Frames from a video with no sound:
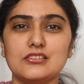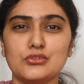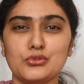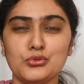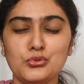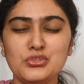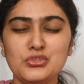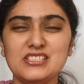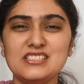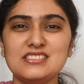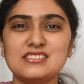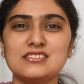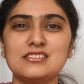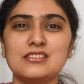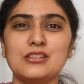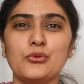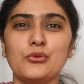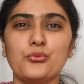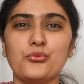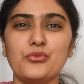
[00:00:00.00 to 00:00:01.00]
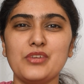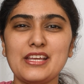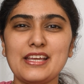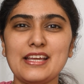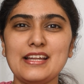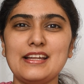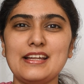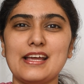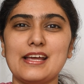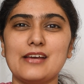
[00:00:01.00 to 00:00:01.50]
Through this, we
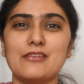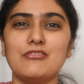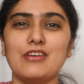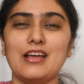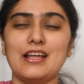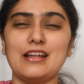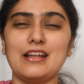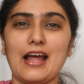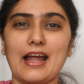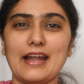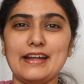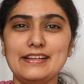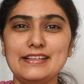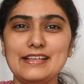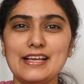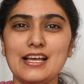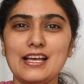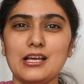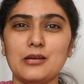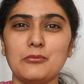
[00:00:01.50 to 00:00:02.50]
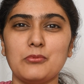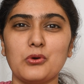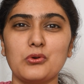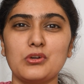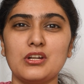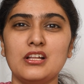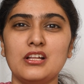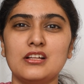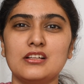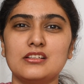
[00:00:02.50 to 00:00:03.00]
can have an idea
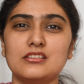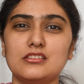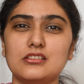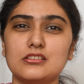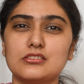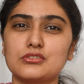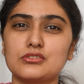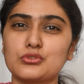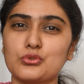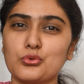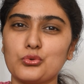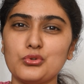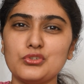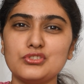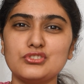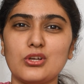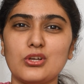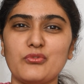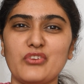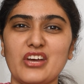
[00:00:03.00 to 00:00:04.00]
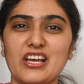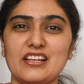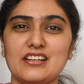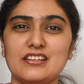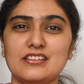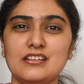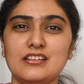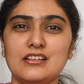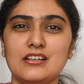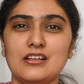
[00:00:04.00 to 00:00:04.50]
about the stores of
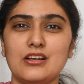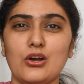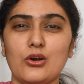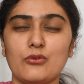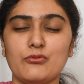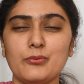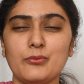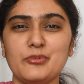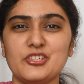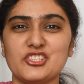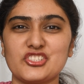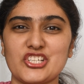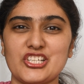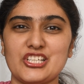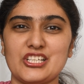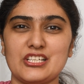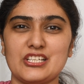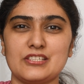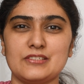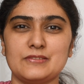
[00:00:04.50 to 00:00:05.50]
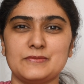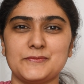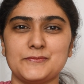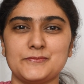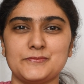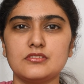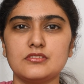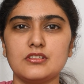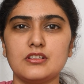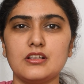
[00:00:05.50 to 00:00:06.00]
iron of a patient.
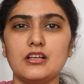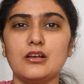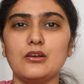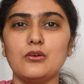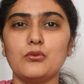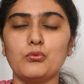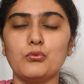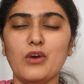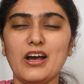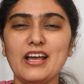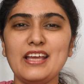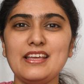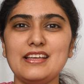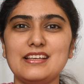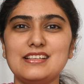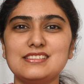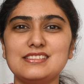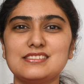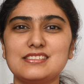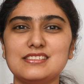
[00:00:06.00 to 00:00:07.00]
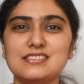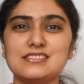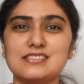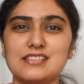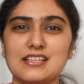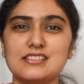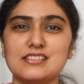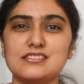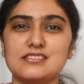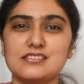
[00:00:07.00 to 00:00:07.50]
Why is this
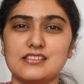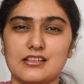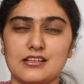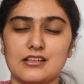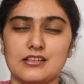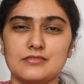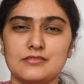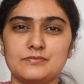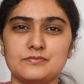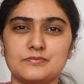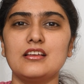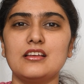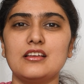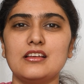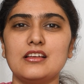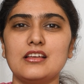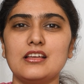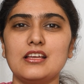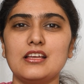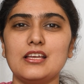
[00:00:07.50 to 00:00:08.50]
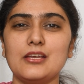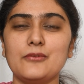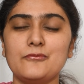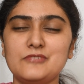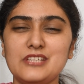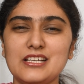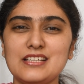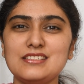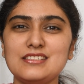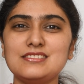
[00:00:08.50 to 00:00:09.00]
test done? If
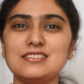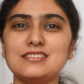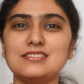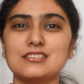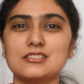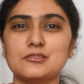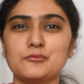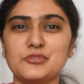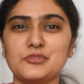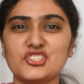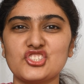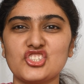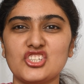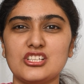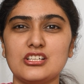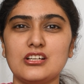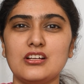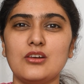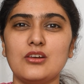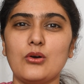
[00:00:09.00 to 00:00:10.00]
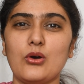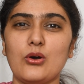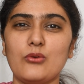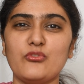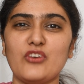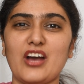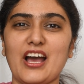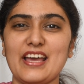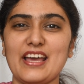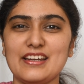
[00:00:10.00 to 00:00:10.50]
there is a suspicion
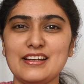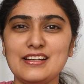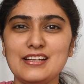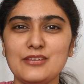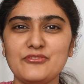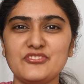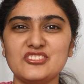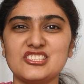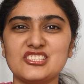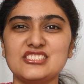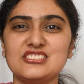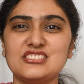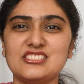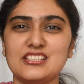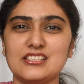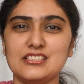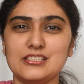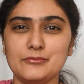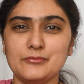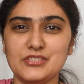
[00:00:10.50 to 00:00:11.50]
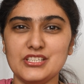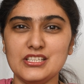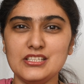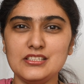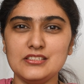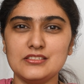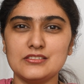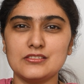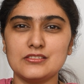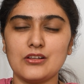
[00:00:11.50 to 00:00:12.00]
of iron deficiency anemia
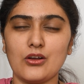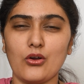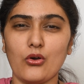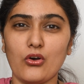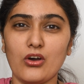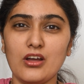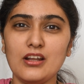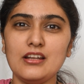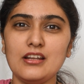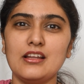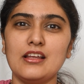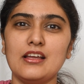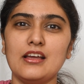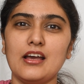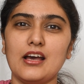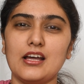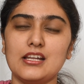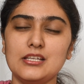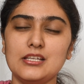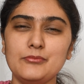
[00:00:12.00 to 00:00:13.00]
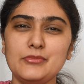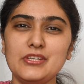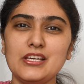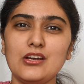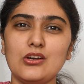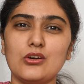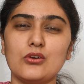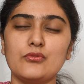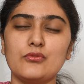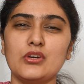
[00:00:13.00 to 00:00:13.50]
or
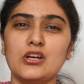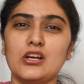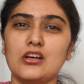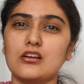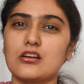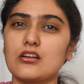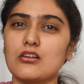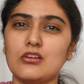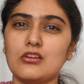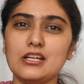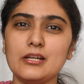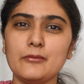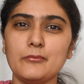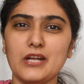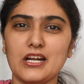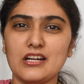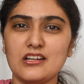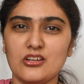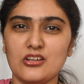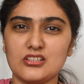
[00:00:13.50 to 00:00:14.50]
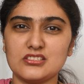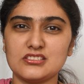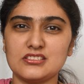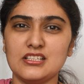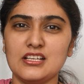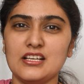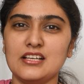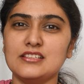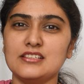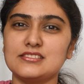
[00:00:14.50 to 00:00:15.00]
anemia of chronic blood loss,
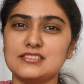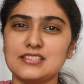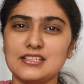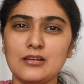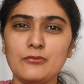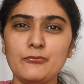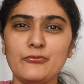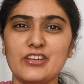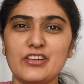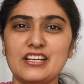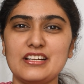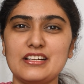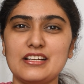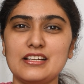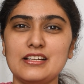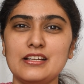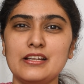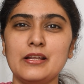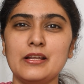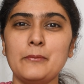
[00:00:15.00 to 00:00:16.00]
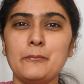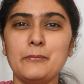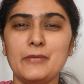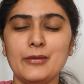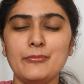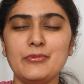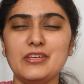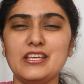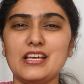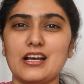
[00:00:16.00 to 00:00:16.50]
serum ferritin
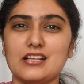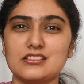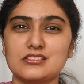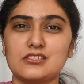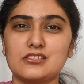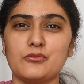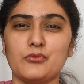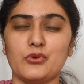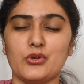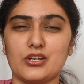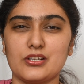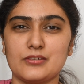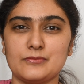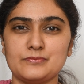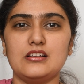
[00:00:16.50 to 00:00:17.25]
may be asked for.